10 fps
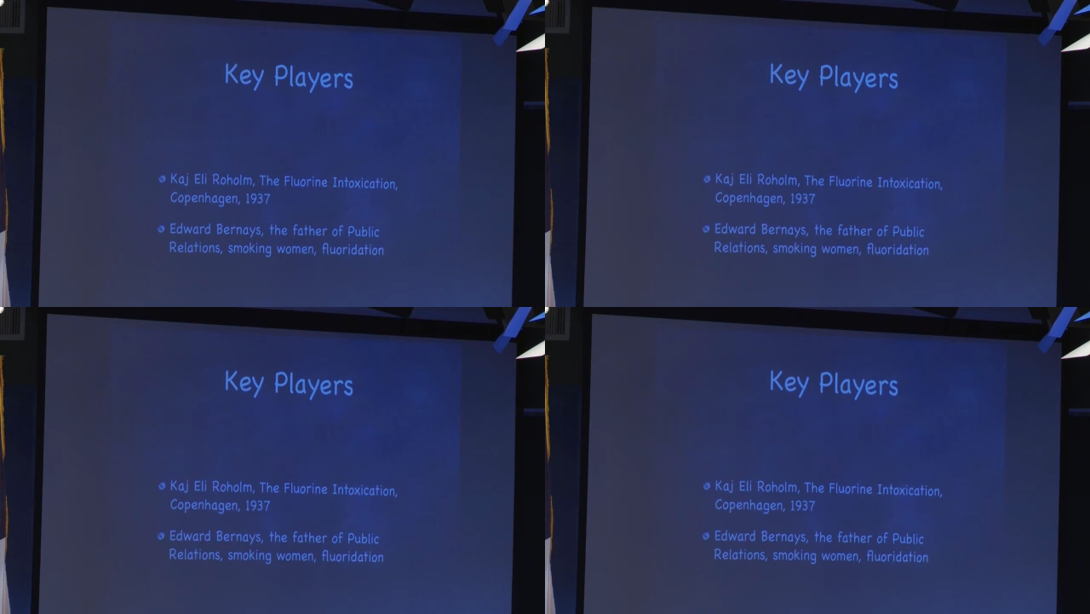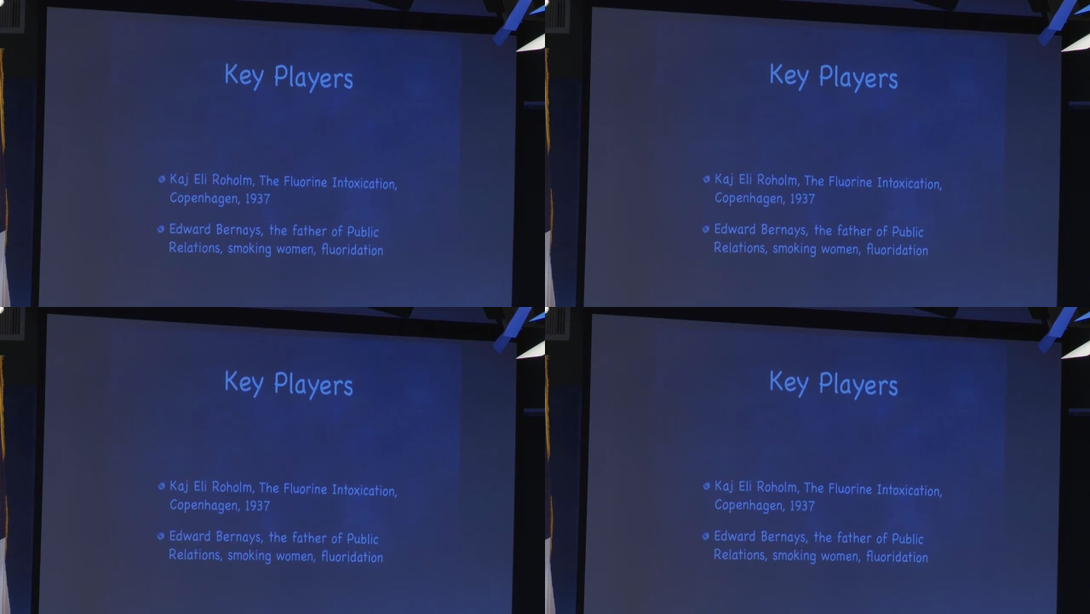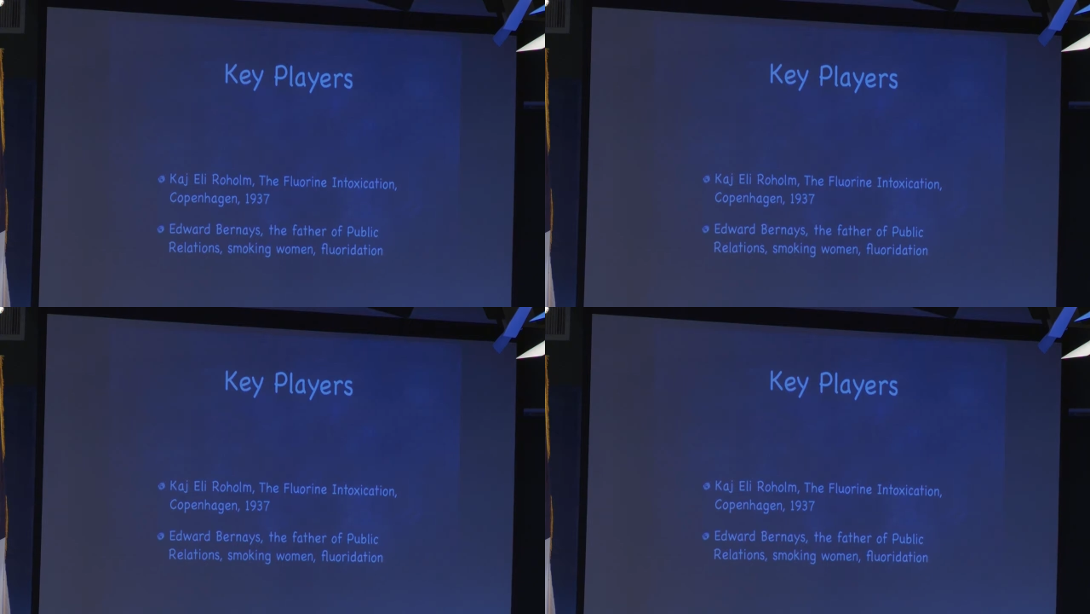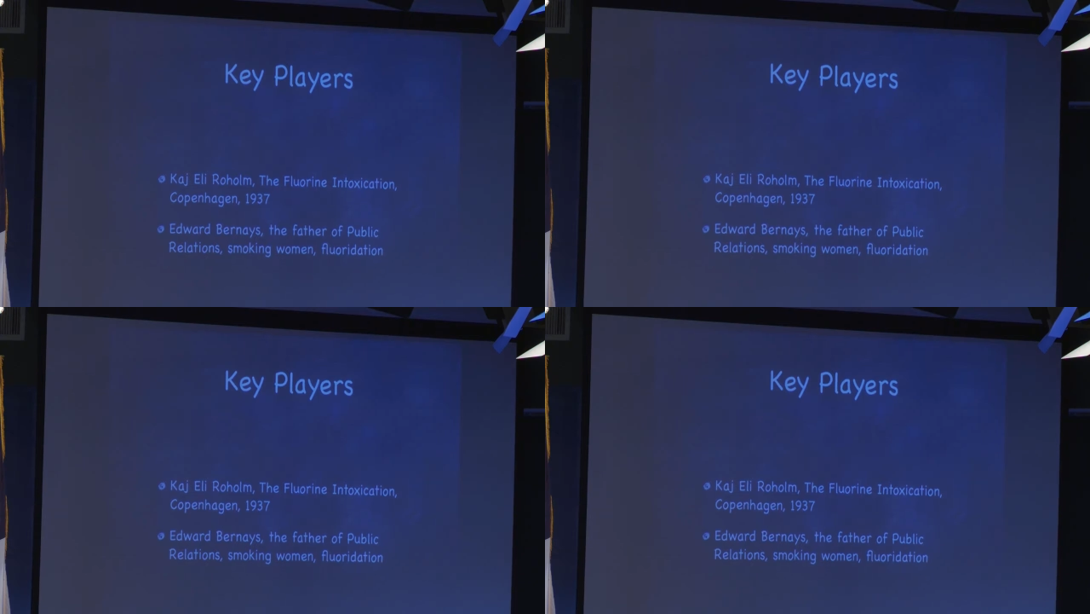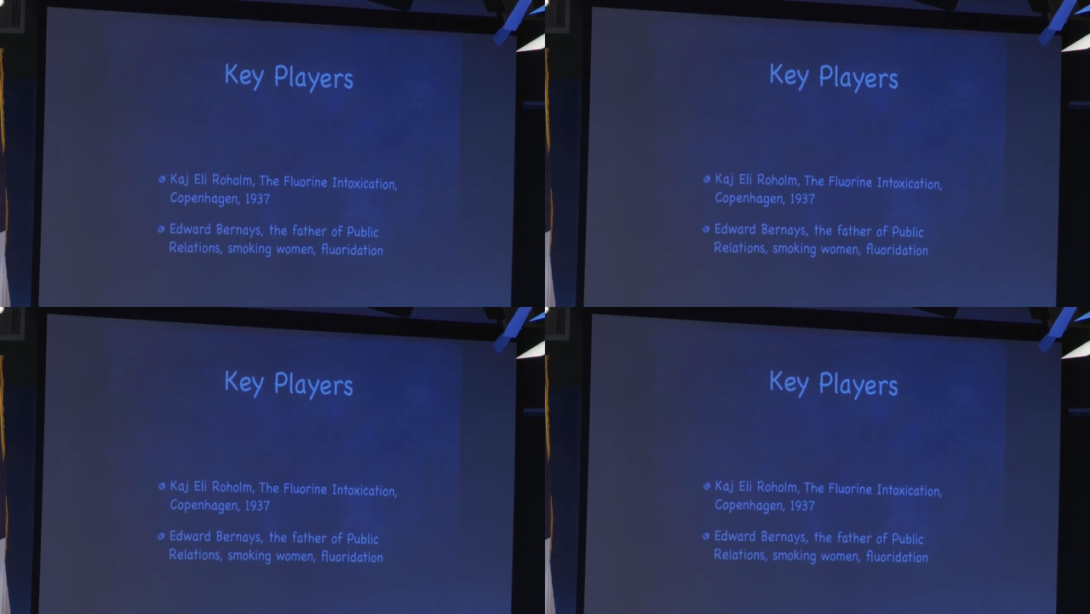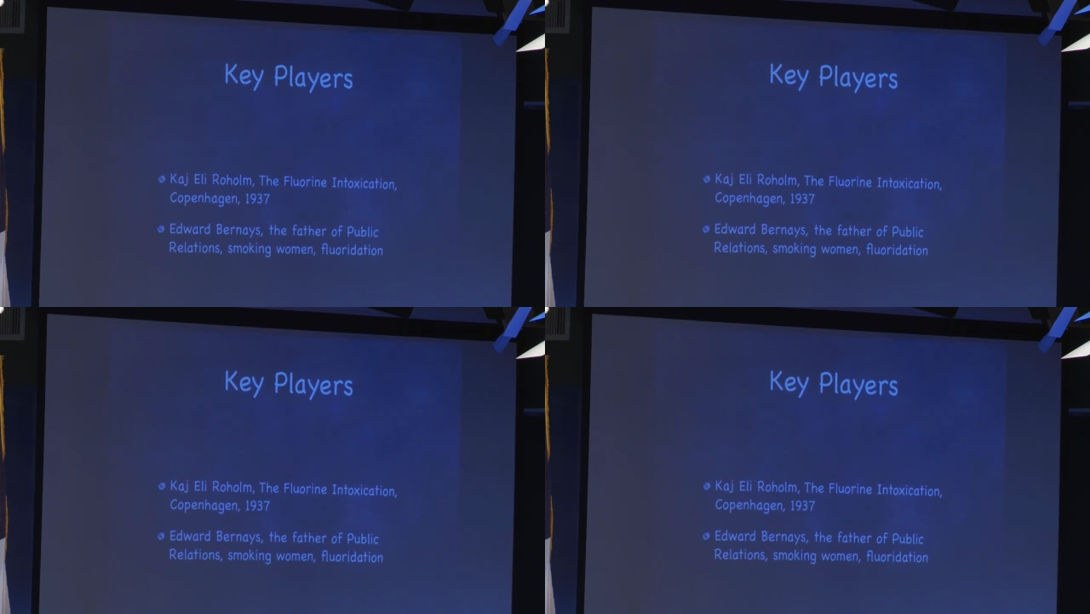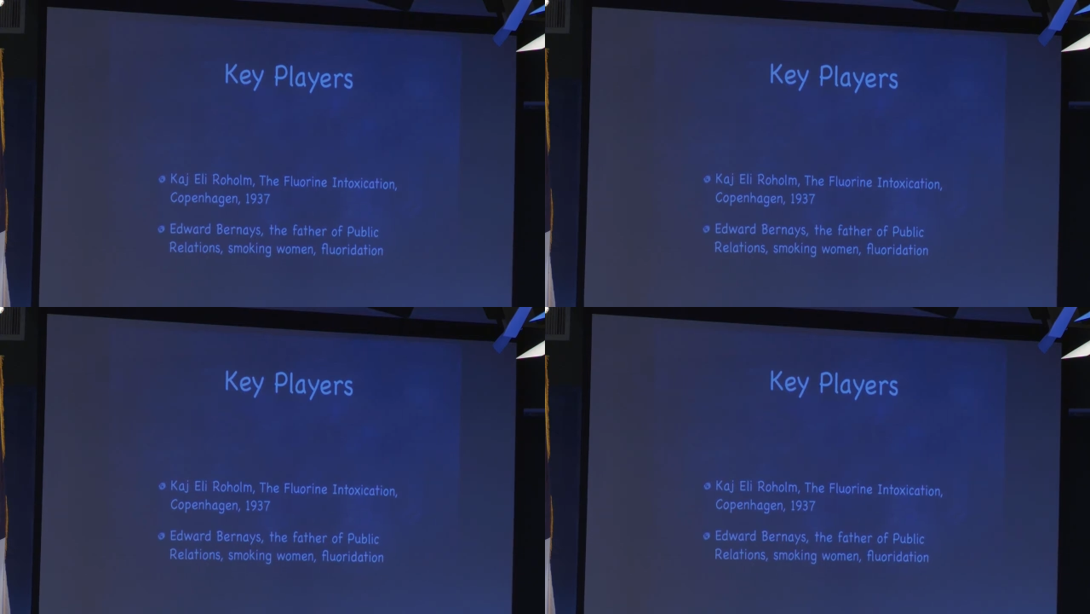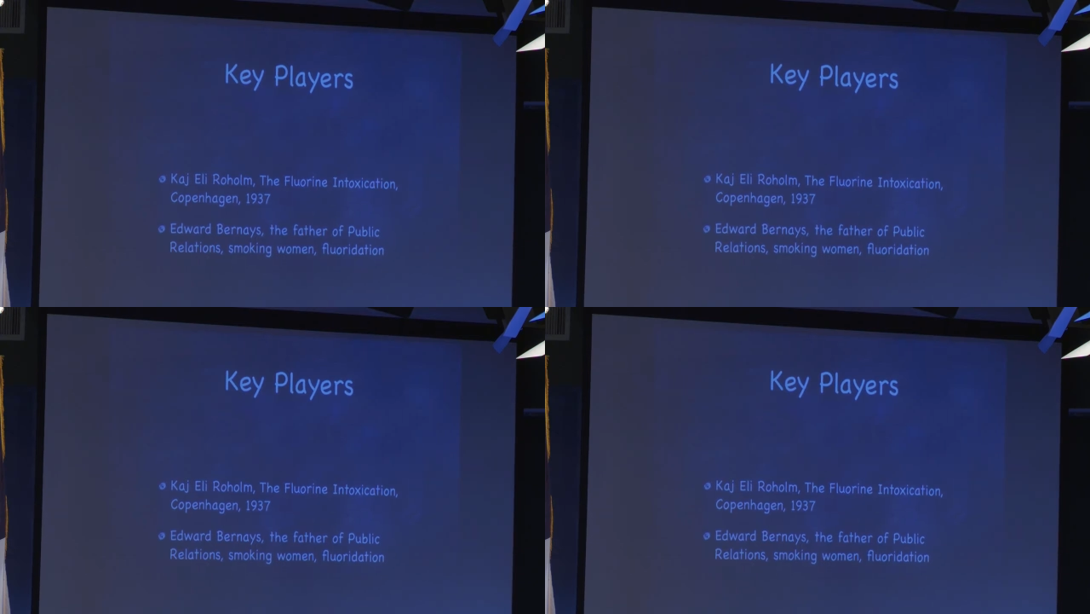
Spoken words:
[unreadable: no face in view]